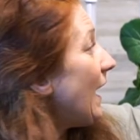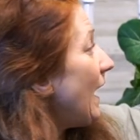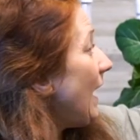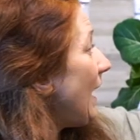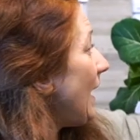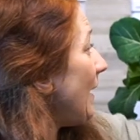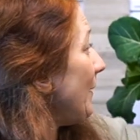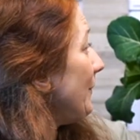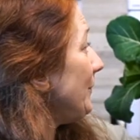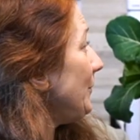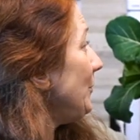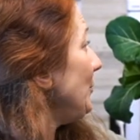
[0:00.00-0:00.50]

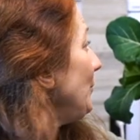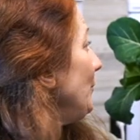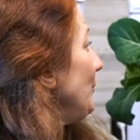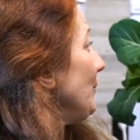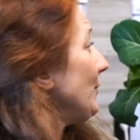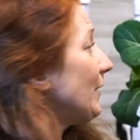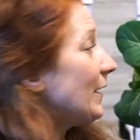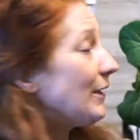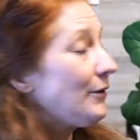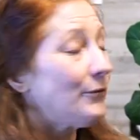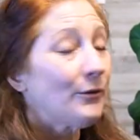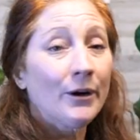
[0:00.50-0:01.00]
Um,
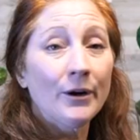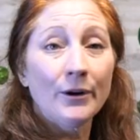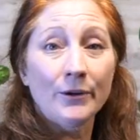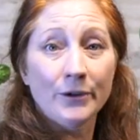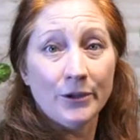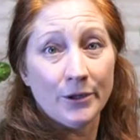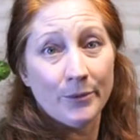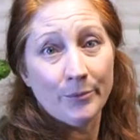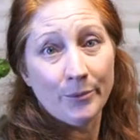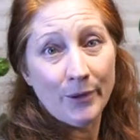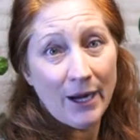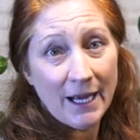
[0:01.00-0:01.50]
you can grow
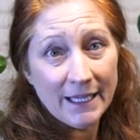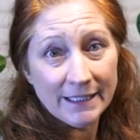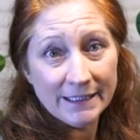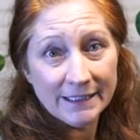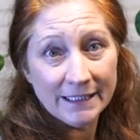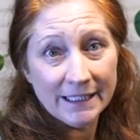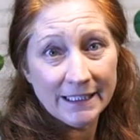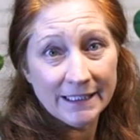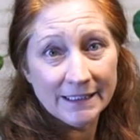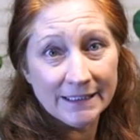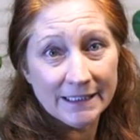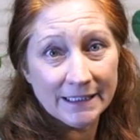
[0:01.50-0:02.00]
your
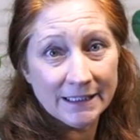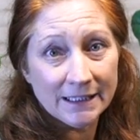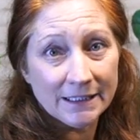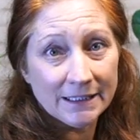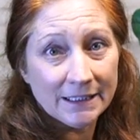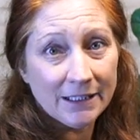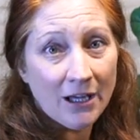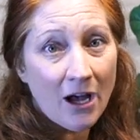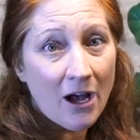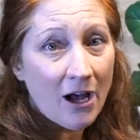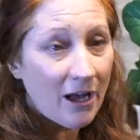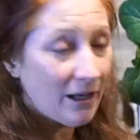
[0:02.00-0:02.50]
brassicas, this
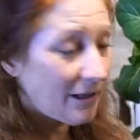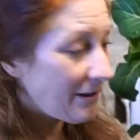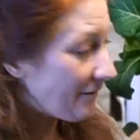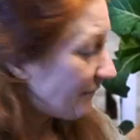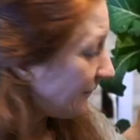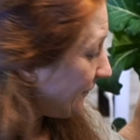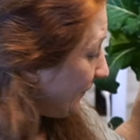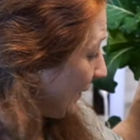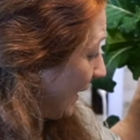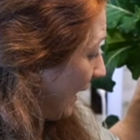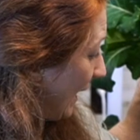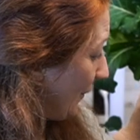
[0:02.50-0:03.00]
is
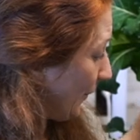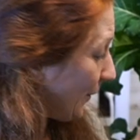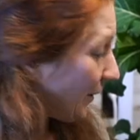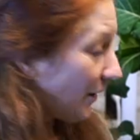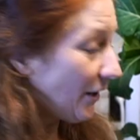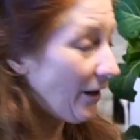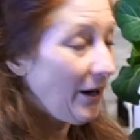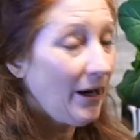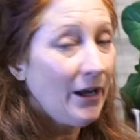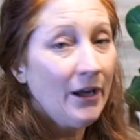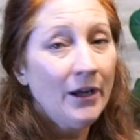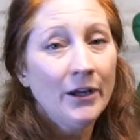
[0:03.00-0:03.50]

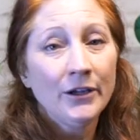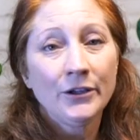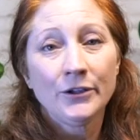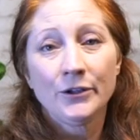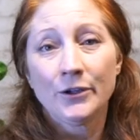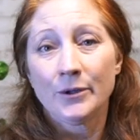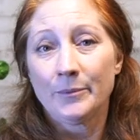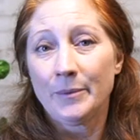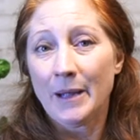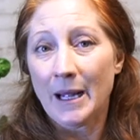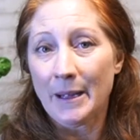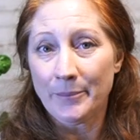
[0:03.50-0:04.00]
cauliflower,
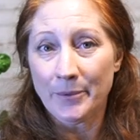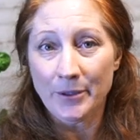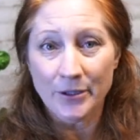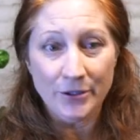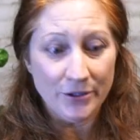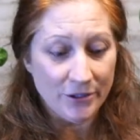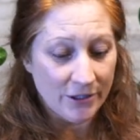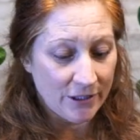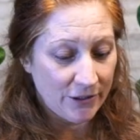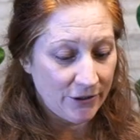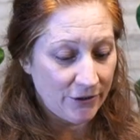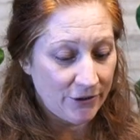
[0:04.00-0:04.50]
your
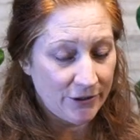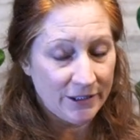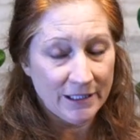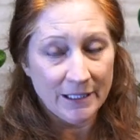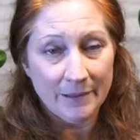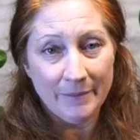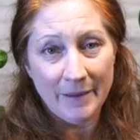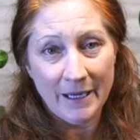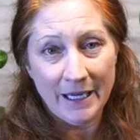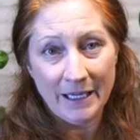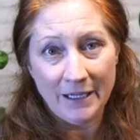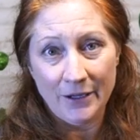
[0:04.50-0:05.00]
peppers, your
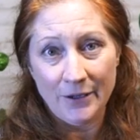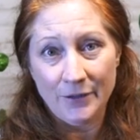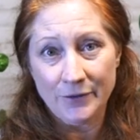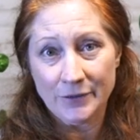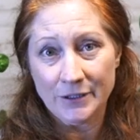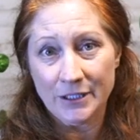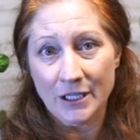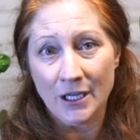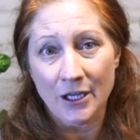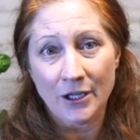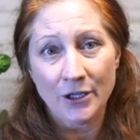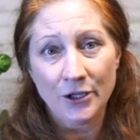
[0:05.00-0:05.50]

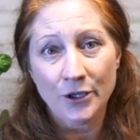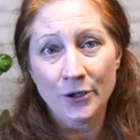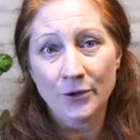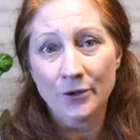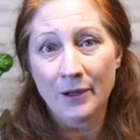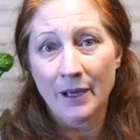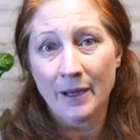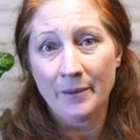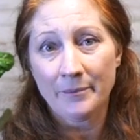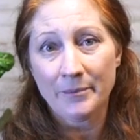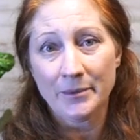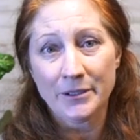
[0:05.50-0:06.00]
tomatoes,
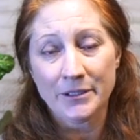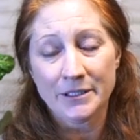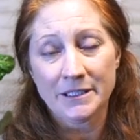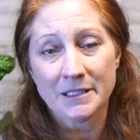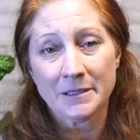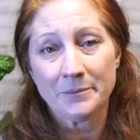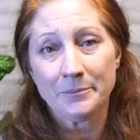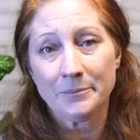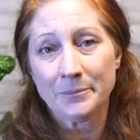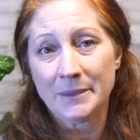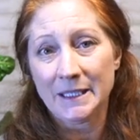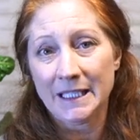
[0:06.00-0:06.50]

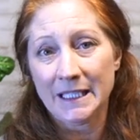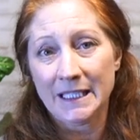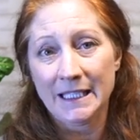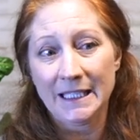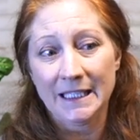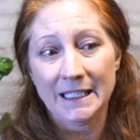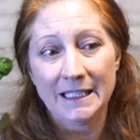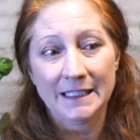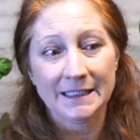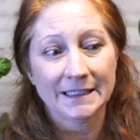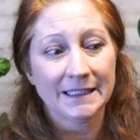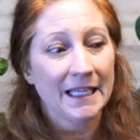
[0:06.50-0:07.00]
cucumbers,
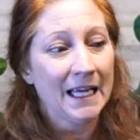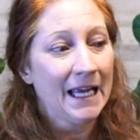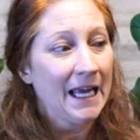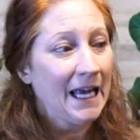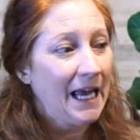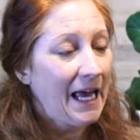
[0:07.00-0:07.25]
peas,